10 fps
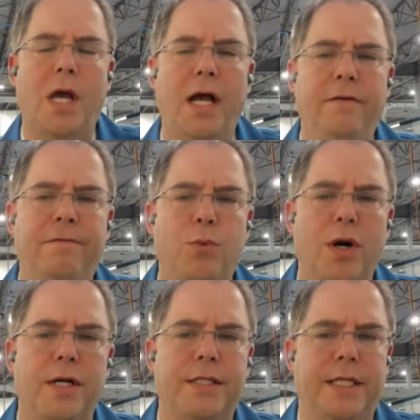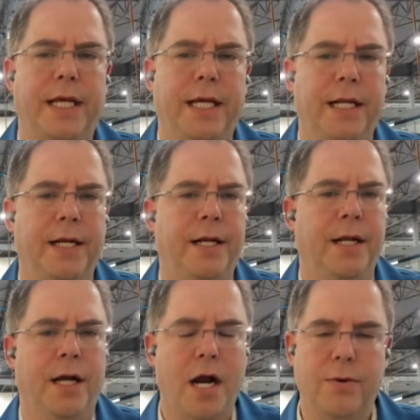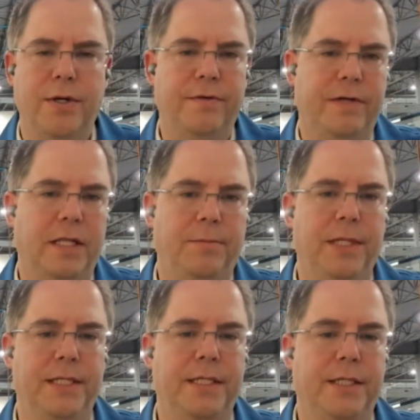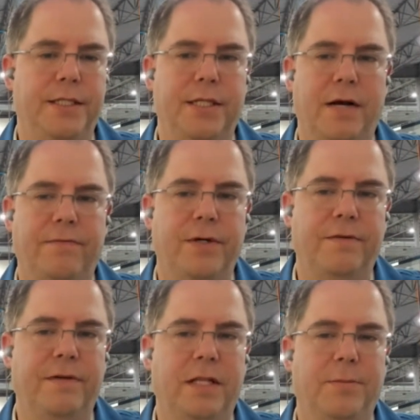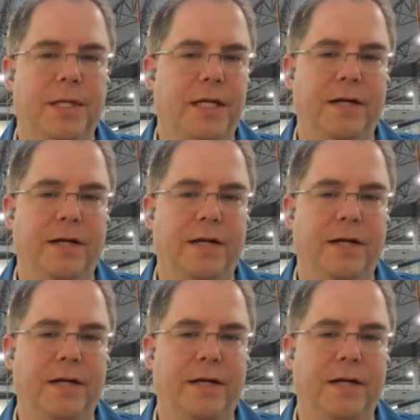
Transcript: I've worked in hardware development, software development.